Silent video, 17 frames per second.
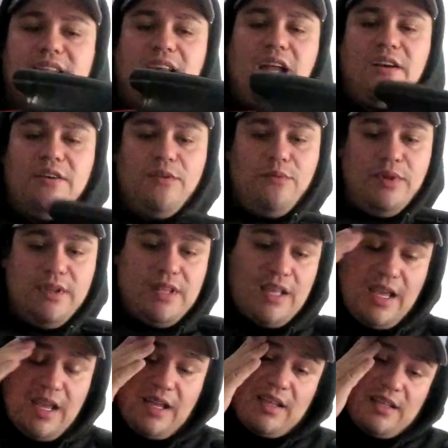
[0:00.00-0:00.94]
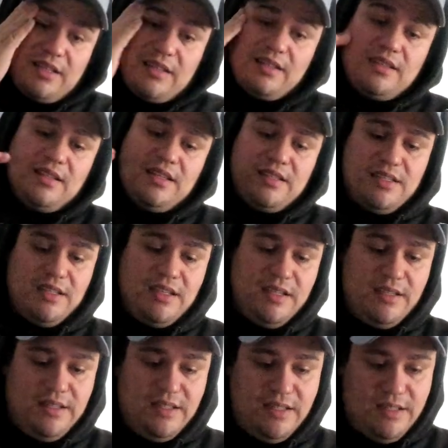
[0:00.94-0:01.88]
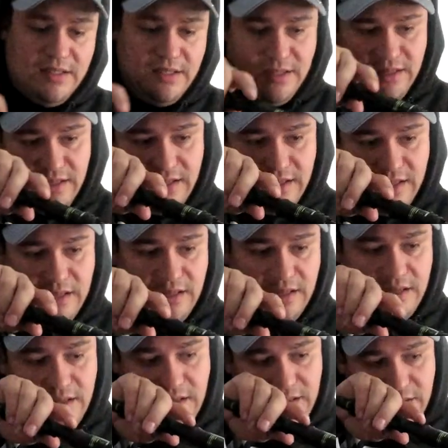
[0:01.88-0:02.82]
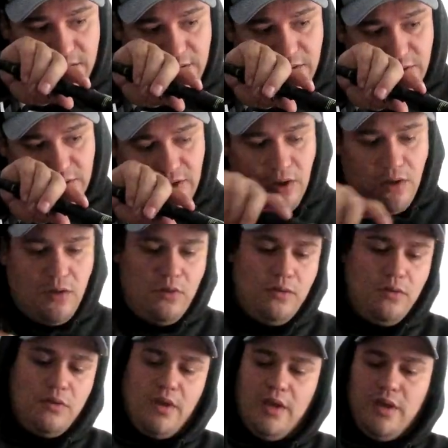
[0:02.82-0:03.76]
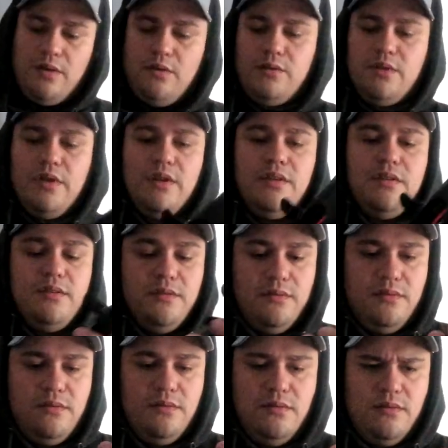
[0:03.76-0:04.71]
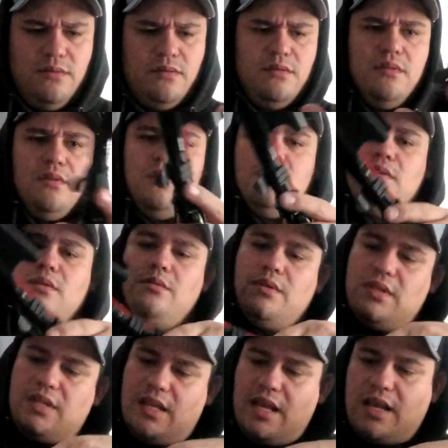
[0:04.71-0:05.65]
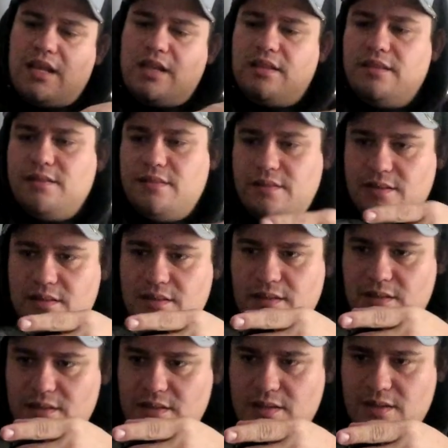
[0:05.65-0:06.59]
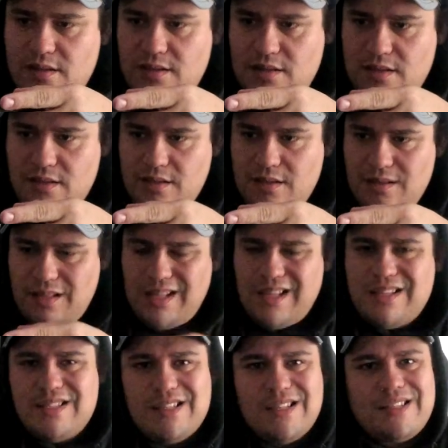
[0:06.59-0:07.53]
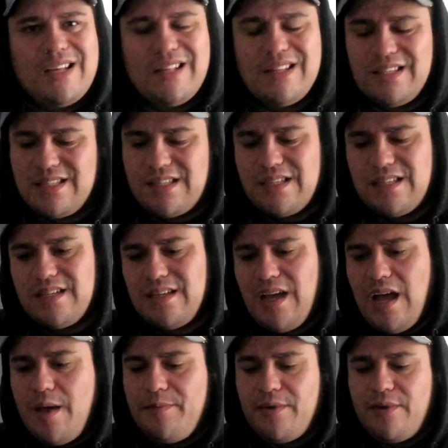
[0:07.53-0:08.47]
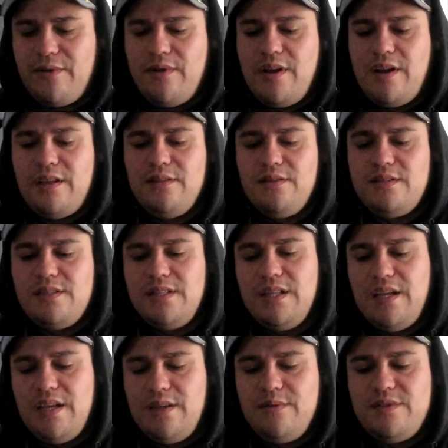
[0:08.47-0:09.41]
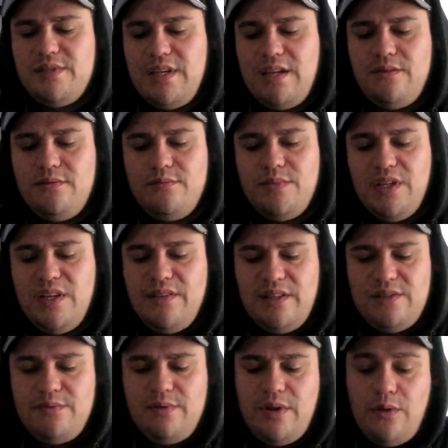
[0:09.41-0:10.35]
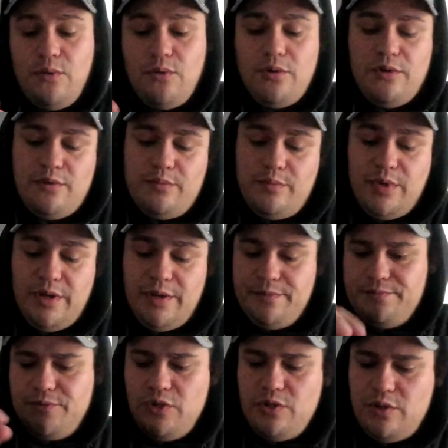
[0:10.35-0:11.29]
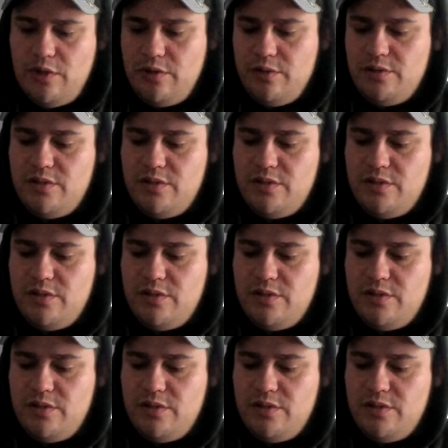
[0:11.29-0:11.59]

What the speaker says: I don't know what the heck this is. So, okay, hold on. What the heck? I think this is a telescopic rod, it looks like, which I don't believe that's what I ordered, but who knows.